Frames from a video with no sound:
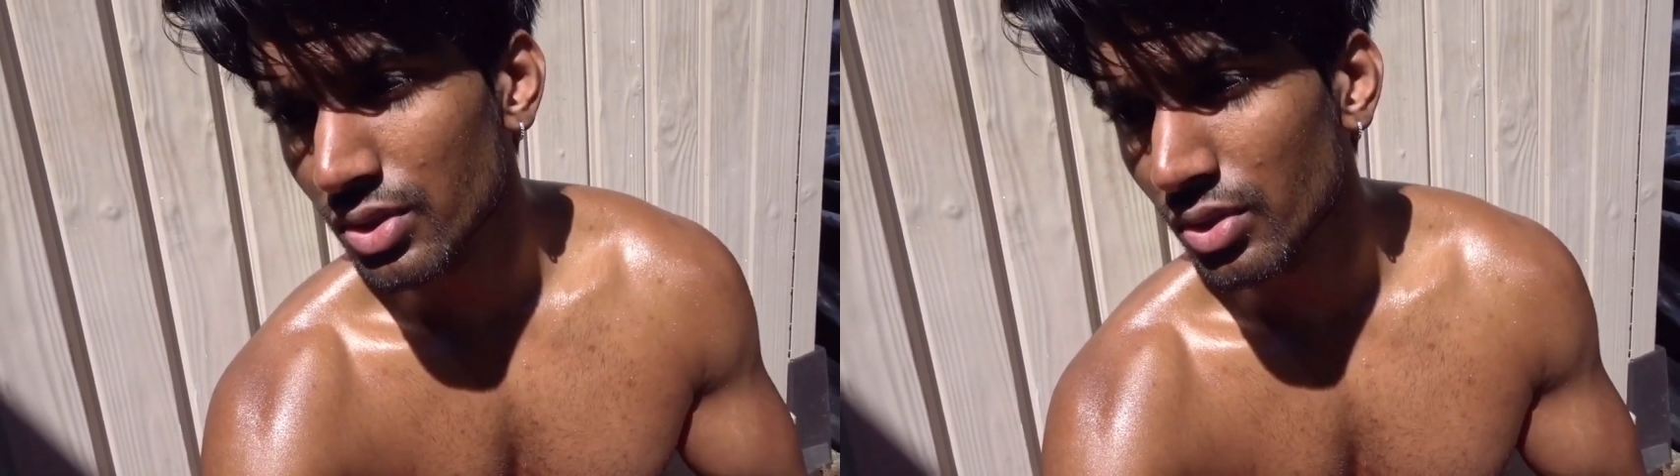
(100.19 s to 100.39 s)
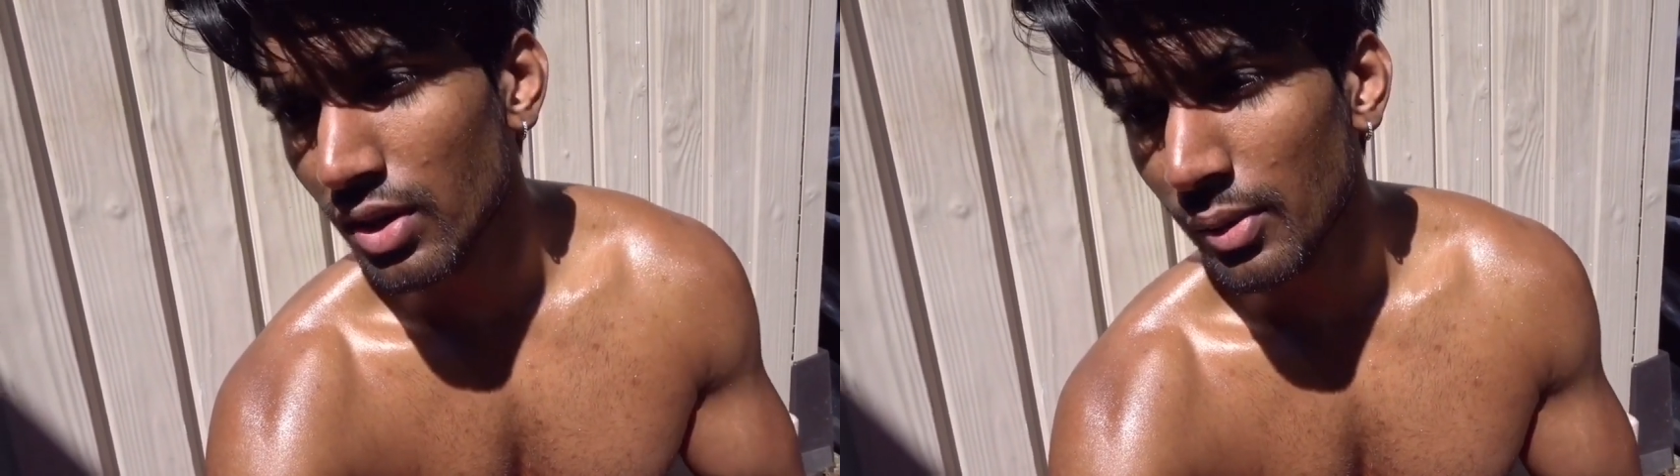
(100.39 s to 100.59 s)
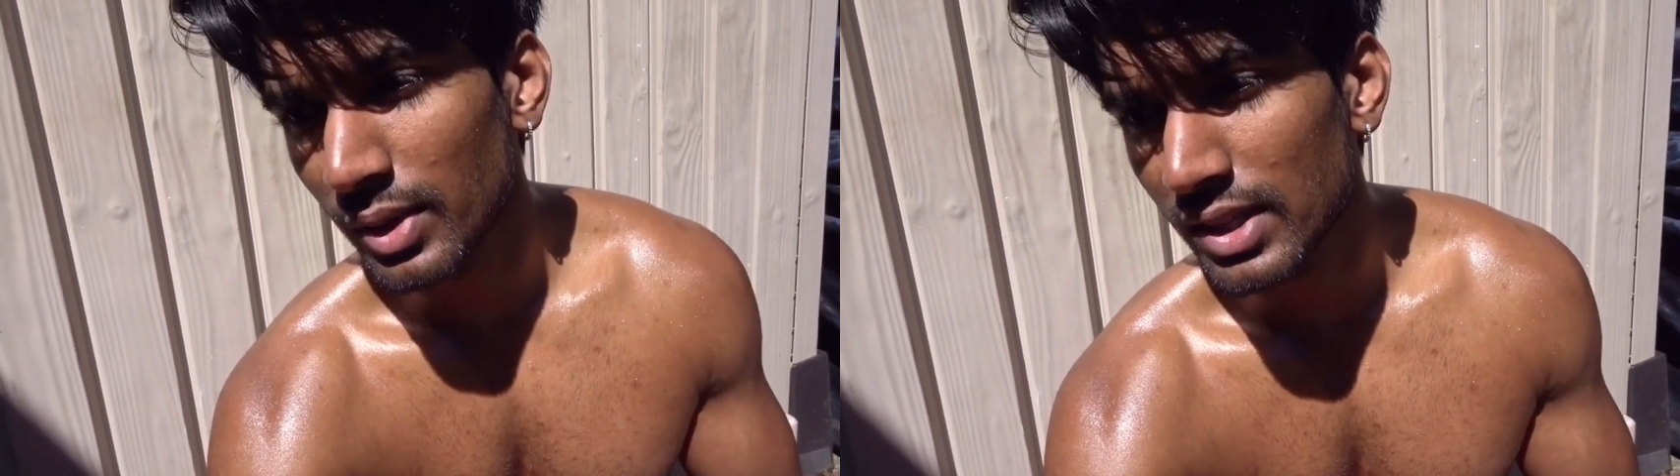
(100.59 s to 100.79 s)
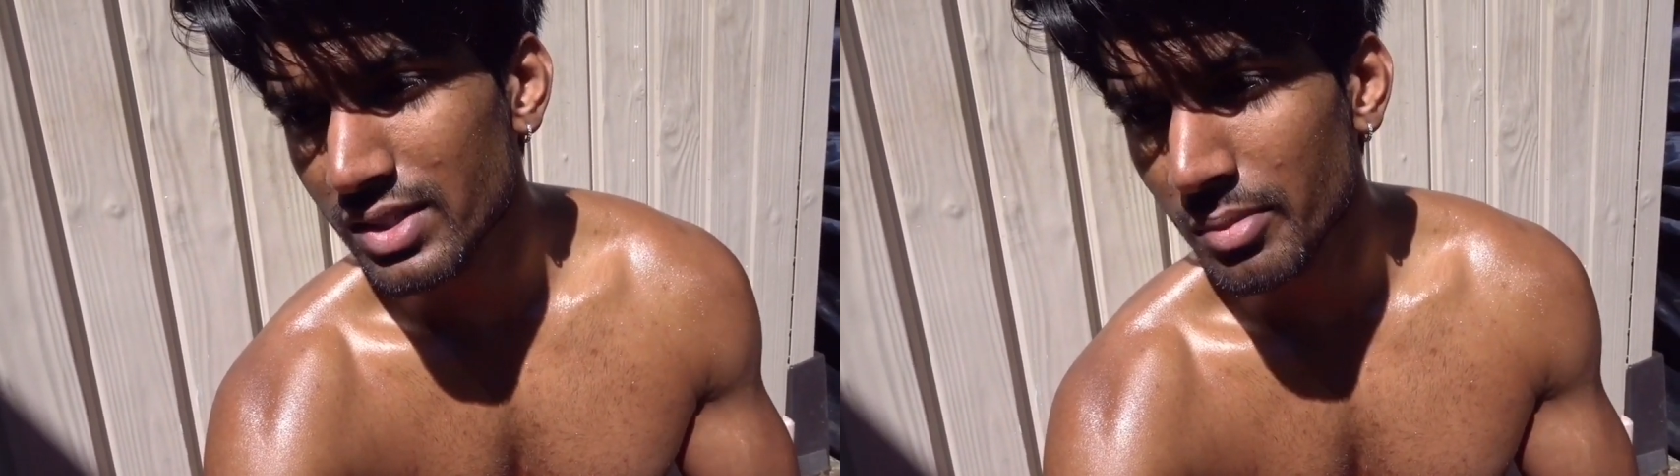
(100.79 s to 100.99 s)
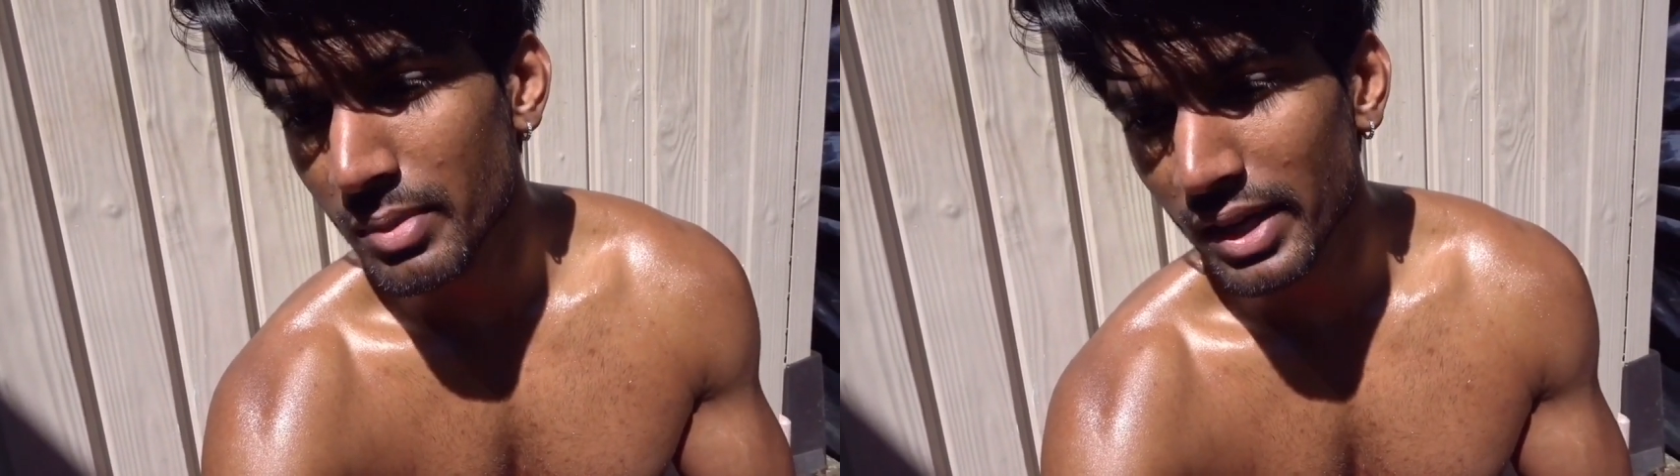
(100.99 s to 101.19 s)
you know, and we need
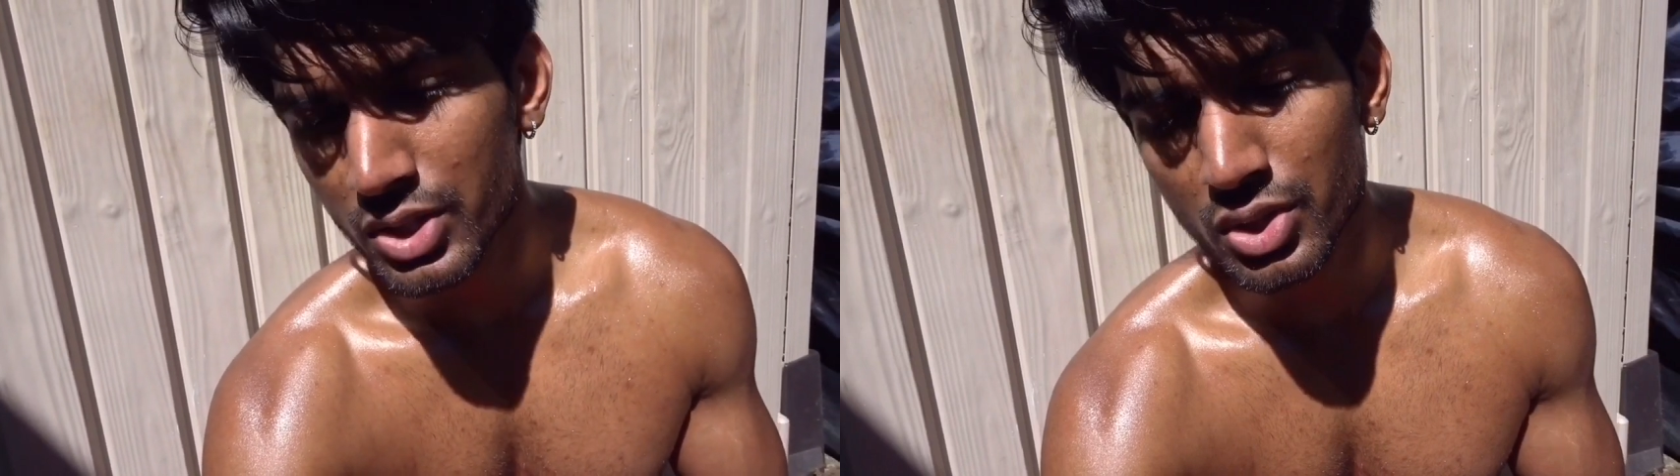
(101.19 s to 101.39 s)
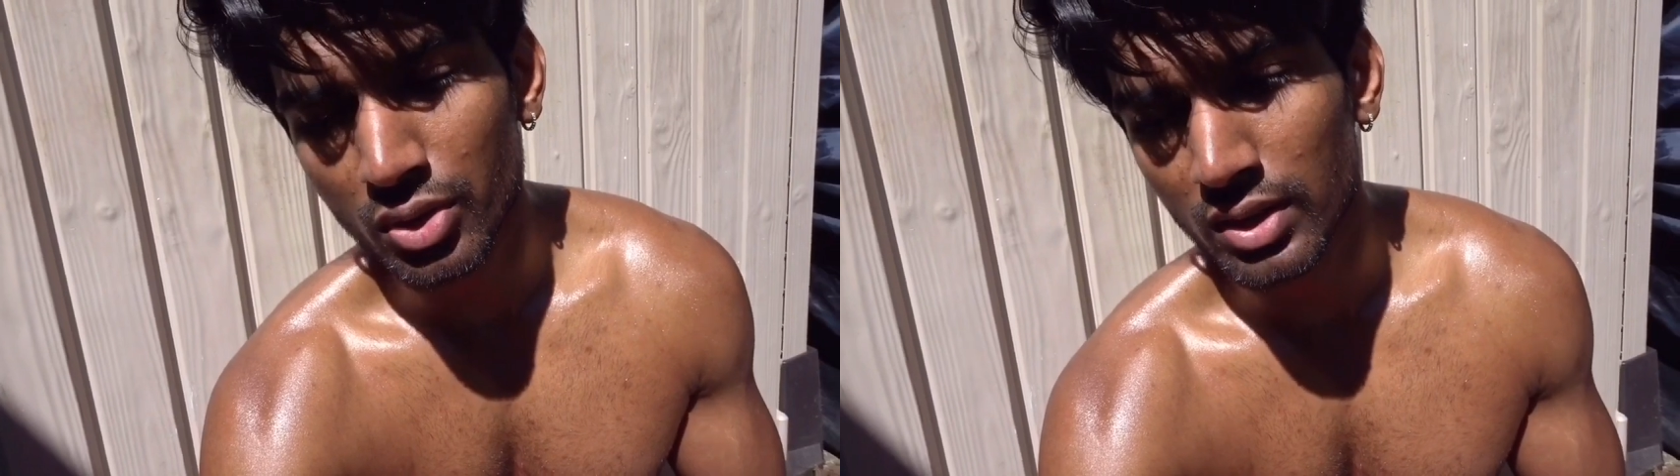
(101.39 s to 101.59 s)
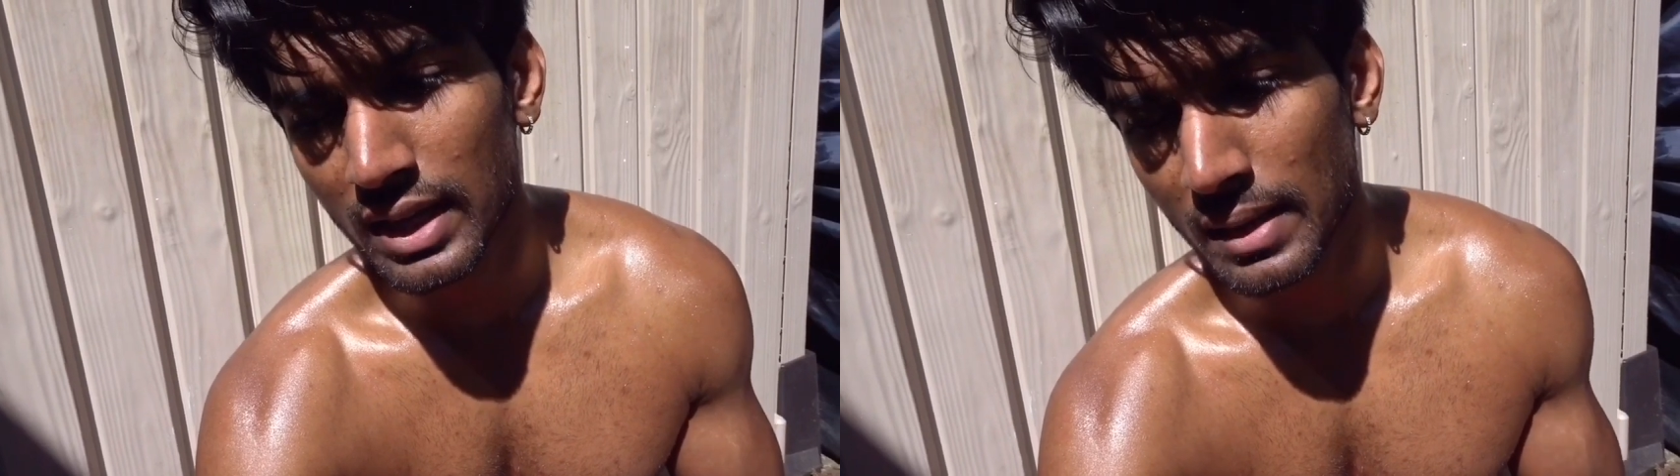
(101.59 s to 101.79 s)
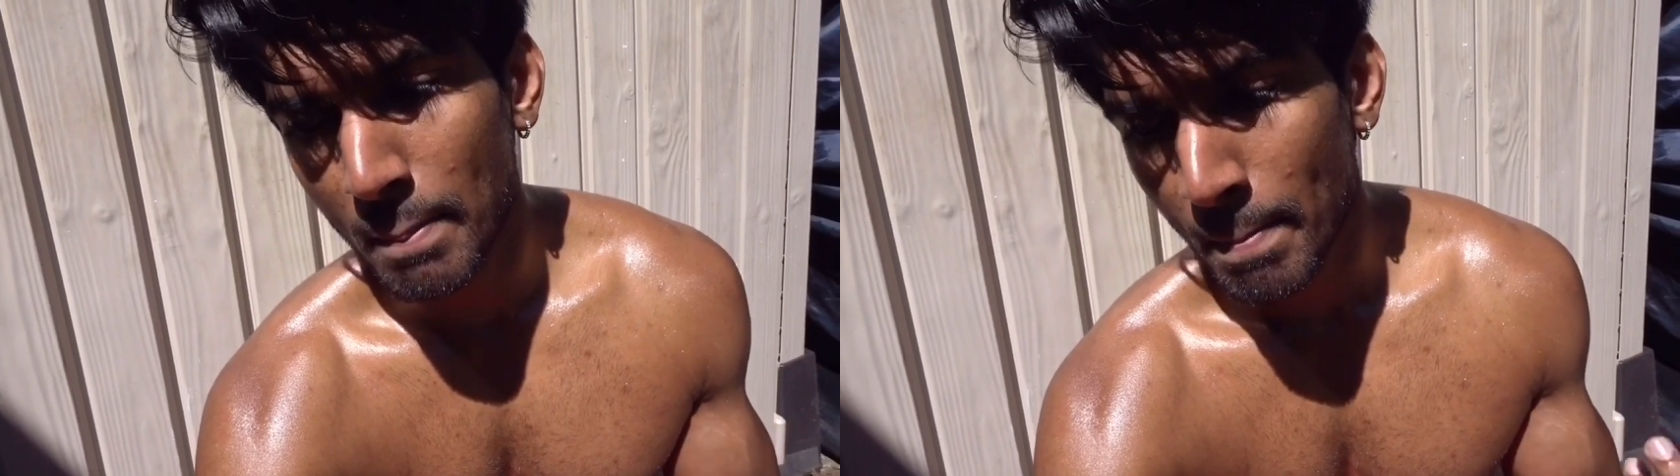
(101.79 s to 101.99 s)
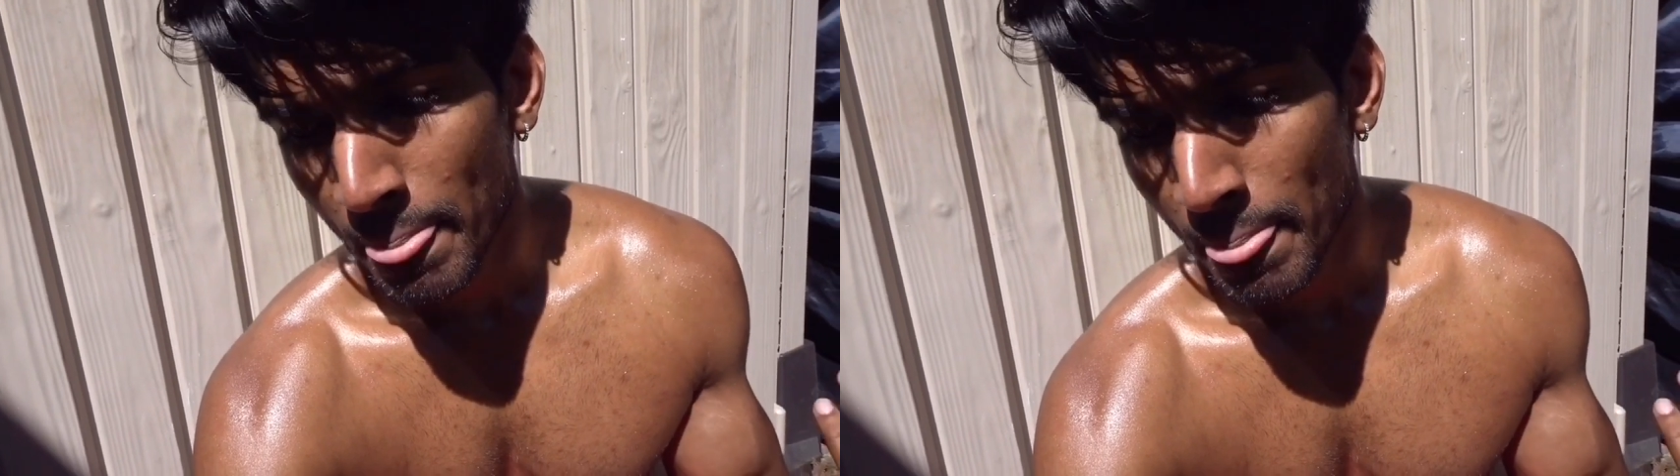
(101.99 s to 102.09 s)
to make sure that